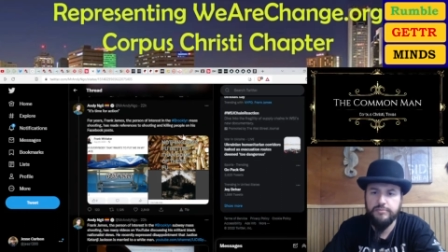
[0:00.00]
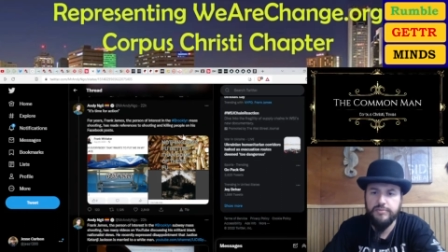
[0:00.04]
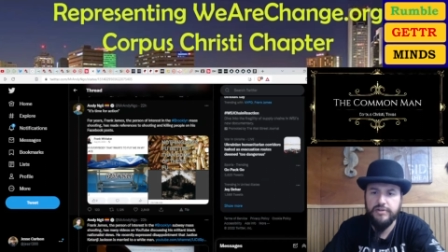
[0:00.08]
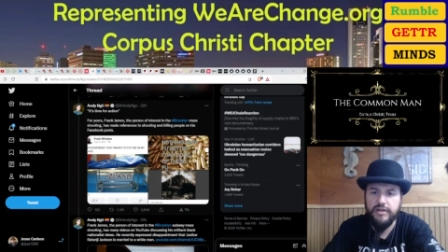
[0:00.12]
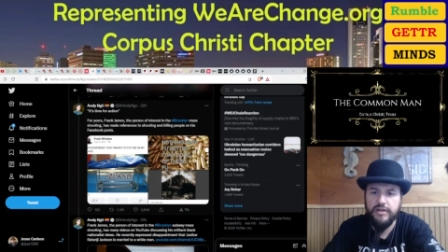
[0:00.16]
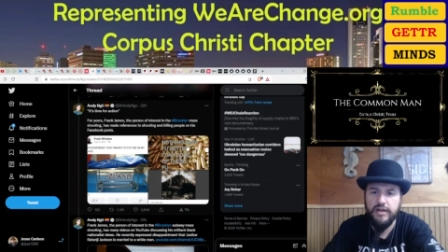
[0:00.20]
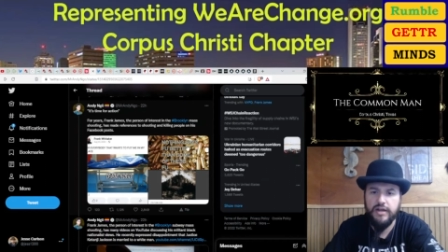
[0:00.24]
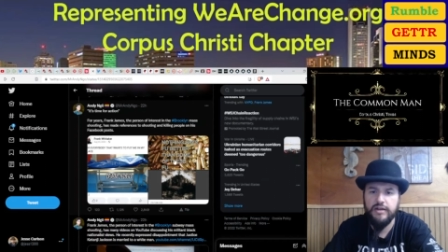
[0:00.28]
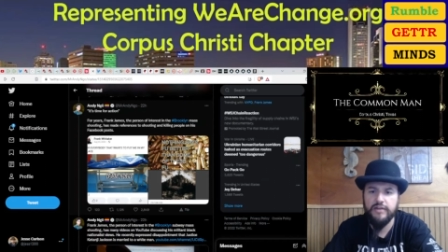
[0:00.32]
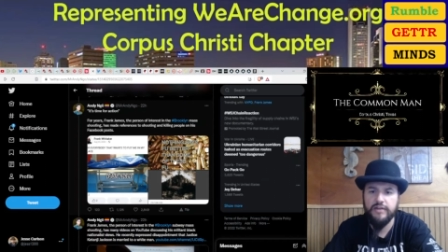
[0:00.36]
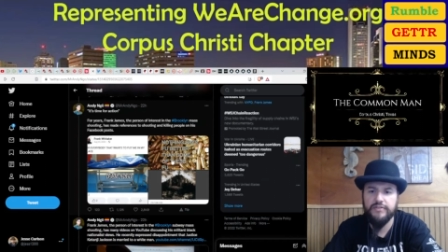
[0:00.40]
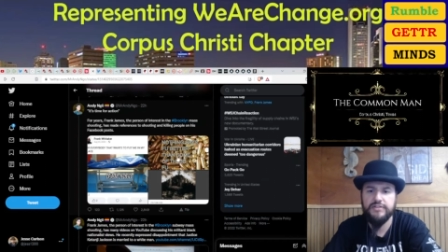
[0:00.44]

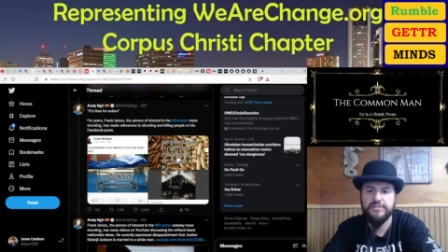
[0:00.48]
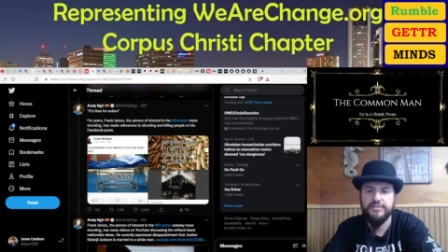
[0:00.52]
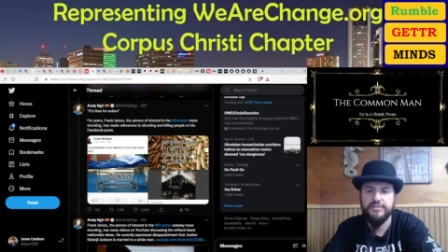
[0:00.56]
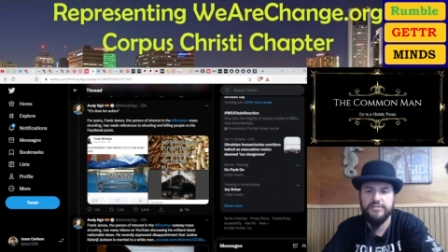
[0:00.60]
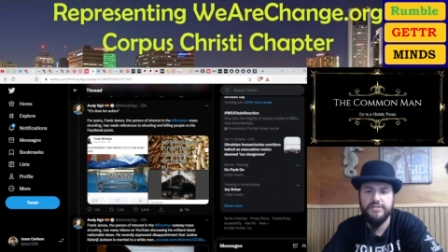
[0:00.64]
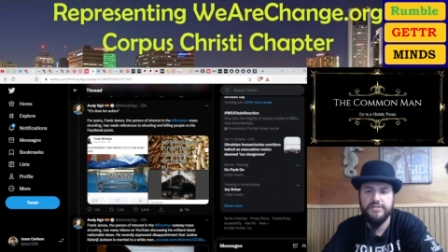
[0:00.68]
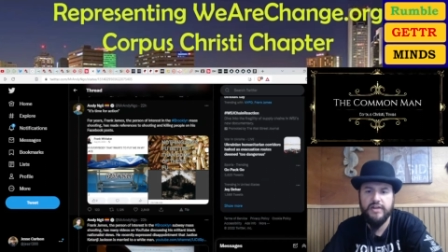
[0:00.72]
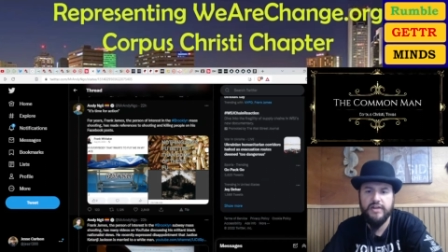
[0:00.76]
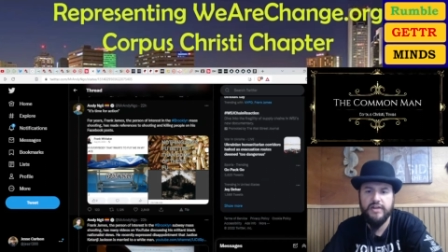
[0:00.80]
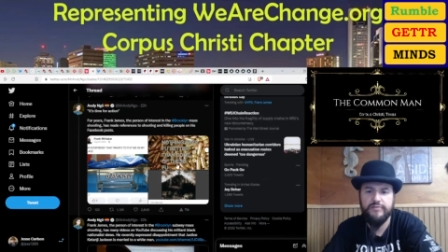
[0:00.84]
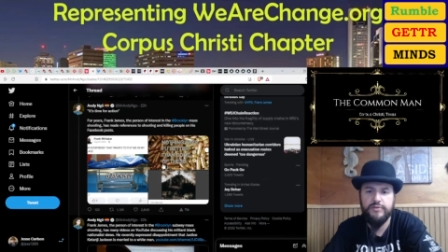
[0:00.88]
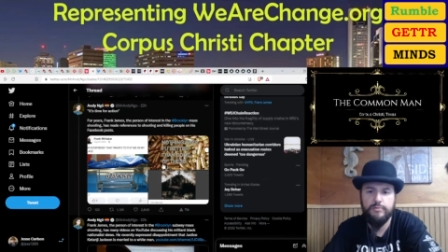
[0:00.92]
Yeah, nothing
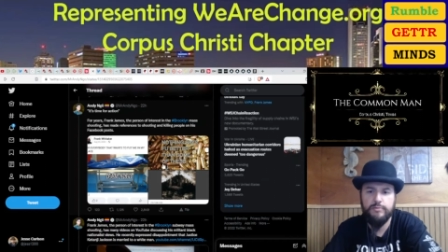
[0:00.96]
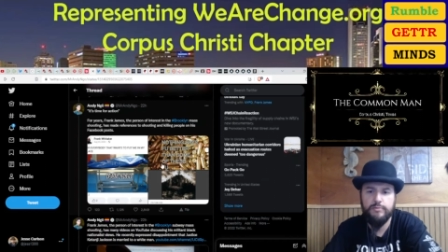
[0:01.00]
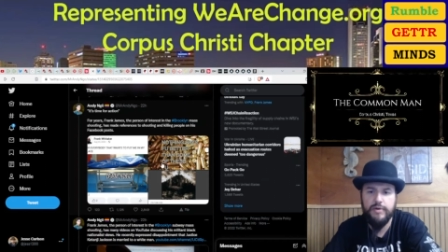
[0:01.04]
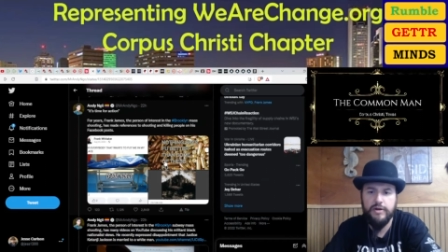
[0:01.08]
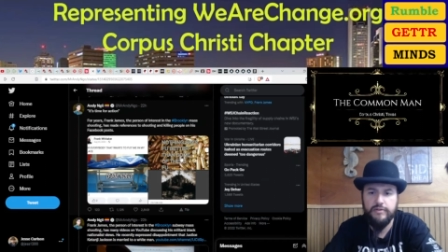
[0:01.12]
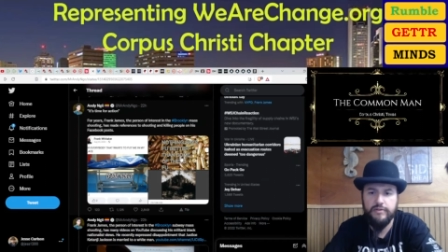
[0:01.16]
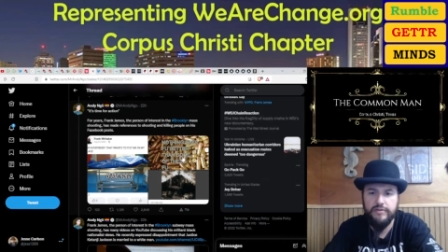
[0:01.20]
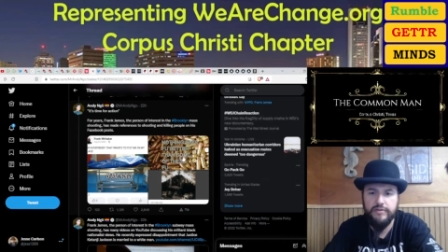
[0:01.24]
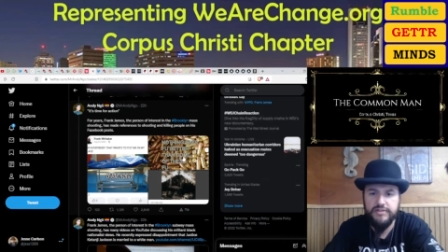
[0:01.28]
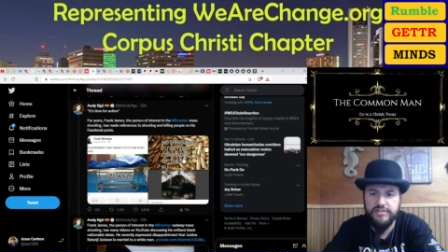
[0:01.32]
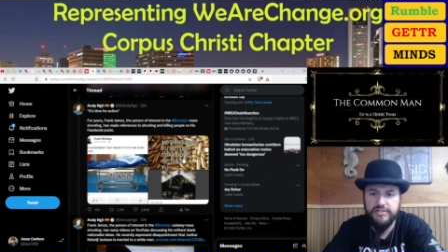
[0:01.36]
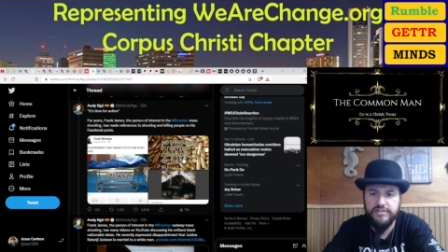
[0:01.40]
says FU
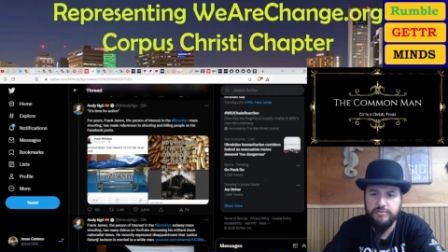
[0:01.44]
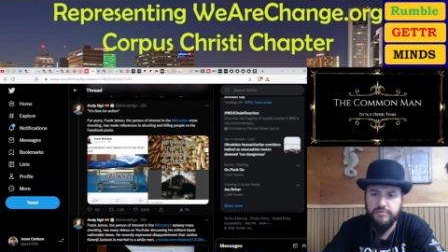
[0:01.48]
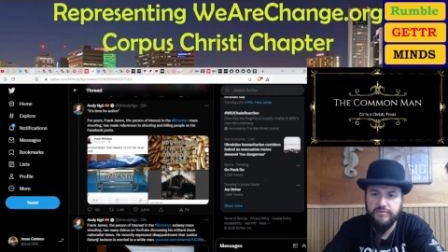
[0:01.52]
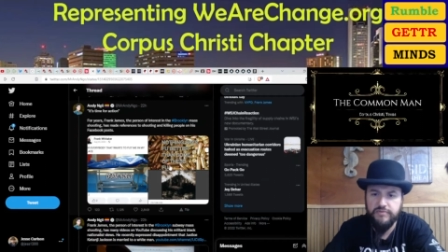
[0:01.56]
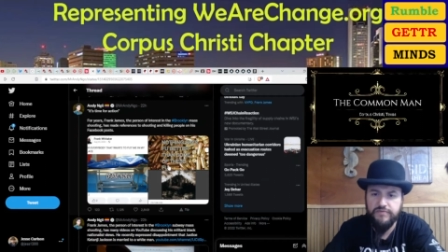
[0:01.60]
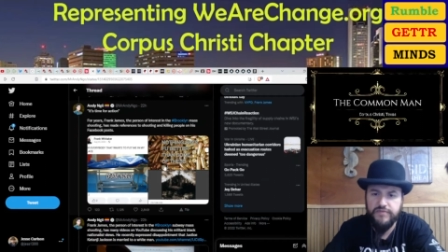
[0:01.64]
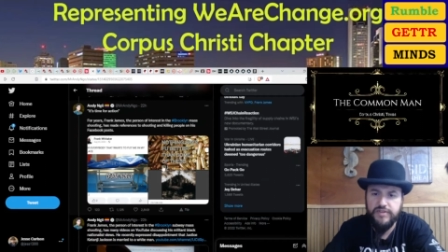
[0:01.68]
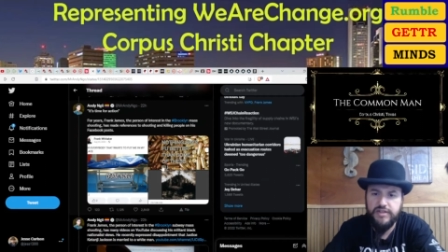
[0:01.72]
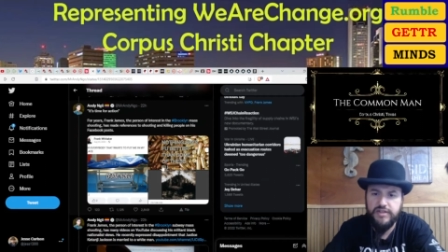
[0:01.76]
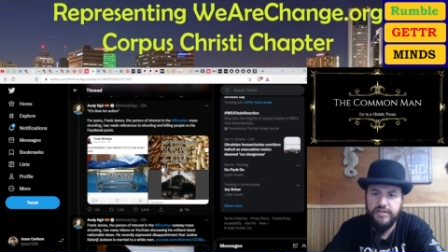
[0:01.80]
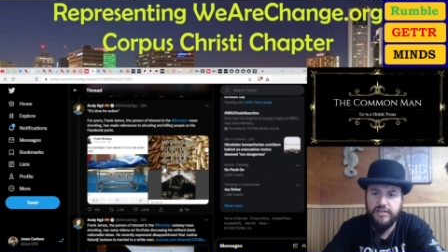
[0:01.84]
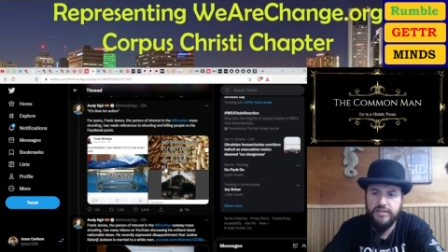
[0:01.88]
better than some
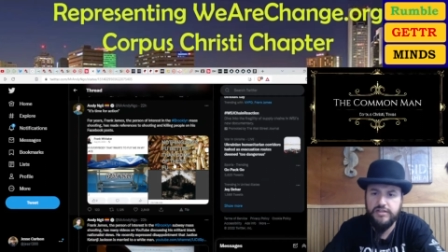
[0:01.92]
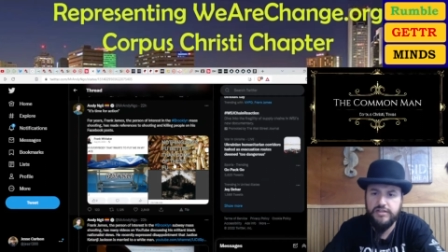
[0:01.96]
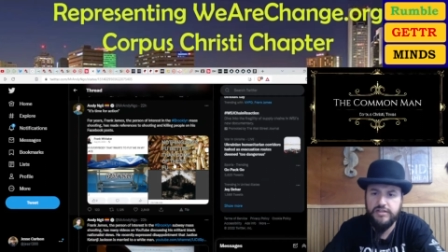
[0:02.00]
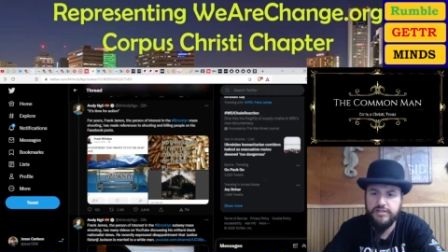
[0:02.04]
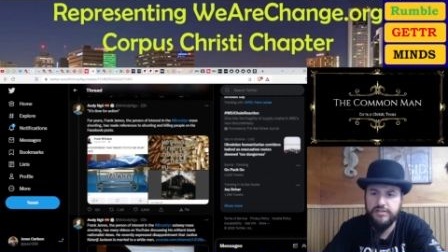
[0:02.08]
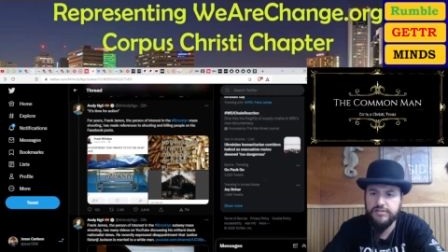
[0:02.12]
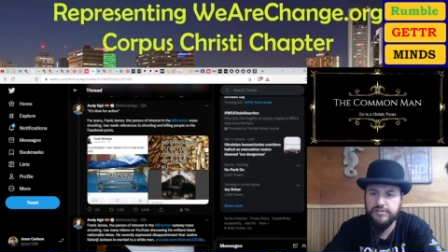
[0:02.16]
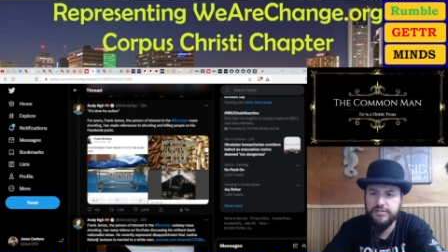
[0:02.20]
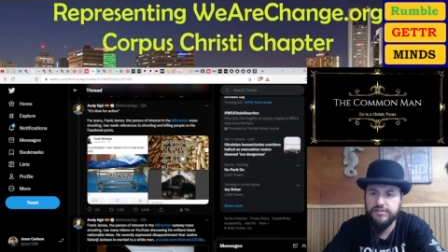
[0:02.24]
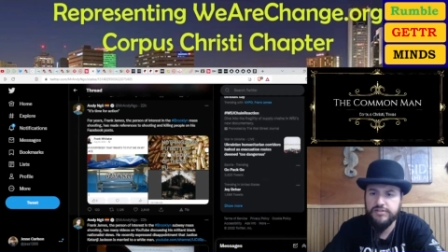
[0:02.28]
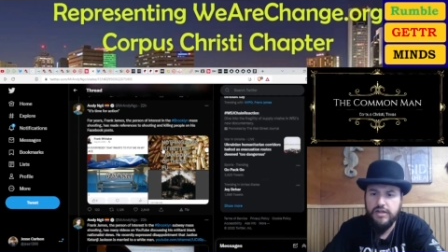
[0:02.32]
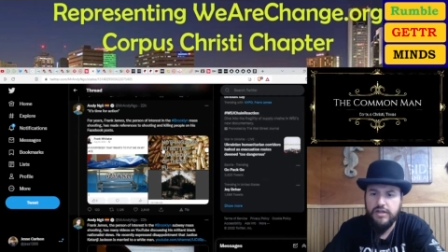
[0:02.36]
of
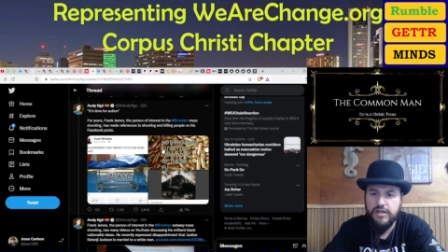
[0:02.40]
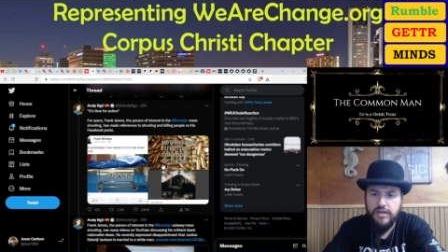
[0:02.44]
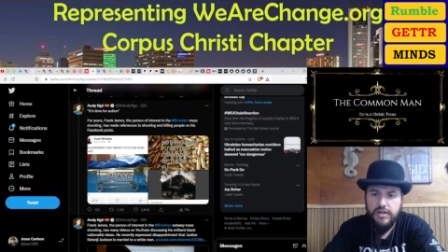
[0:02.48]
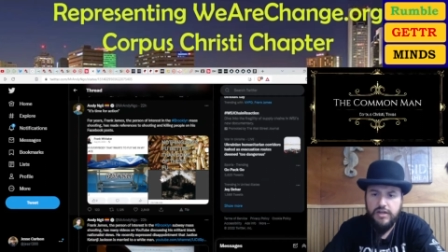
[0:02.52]
these.